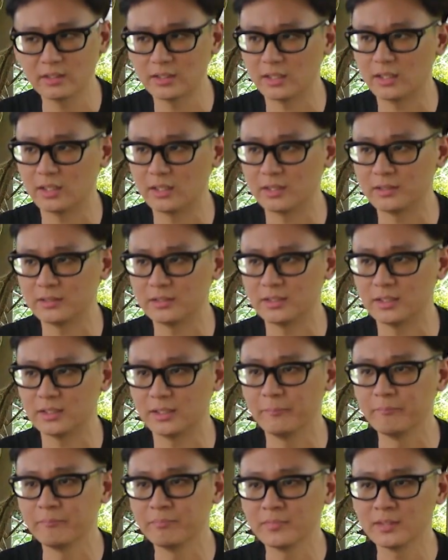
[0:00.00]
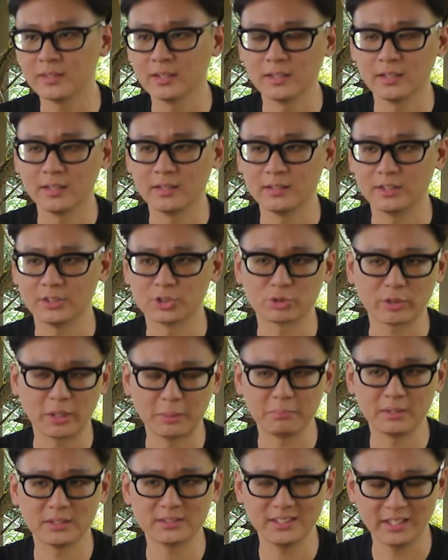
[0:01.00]
The
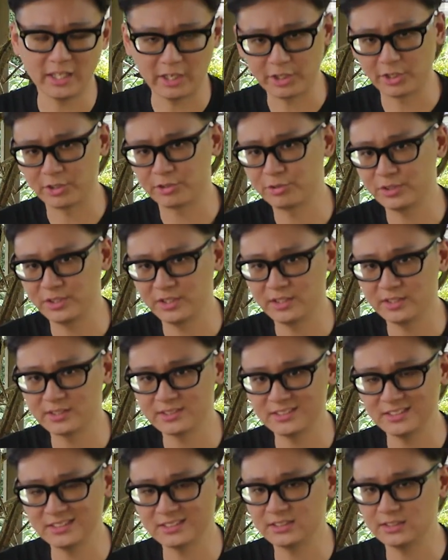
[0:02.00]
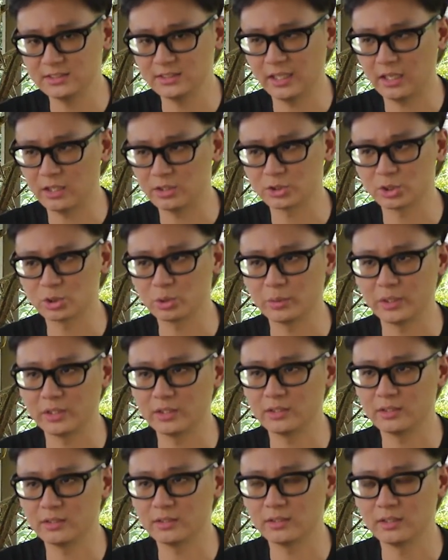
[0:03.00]
Scrambler's 803cc
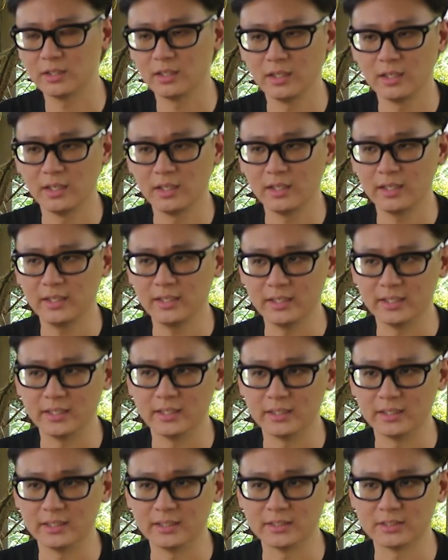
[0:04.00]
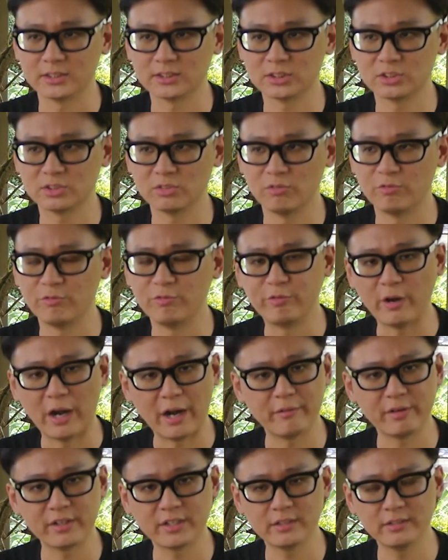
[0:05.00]
L-twin is
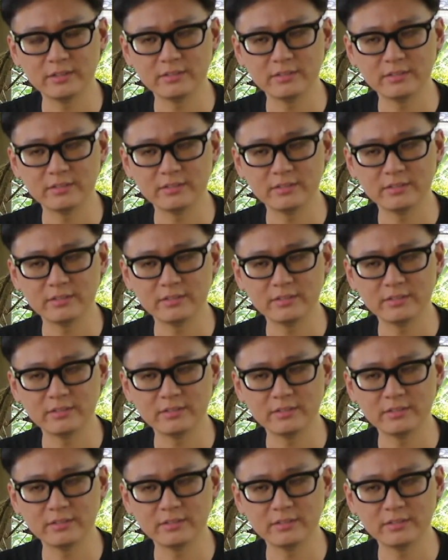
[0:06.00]
very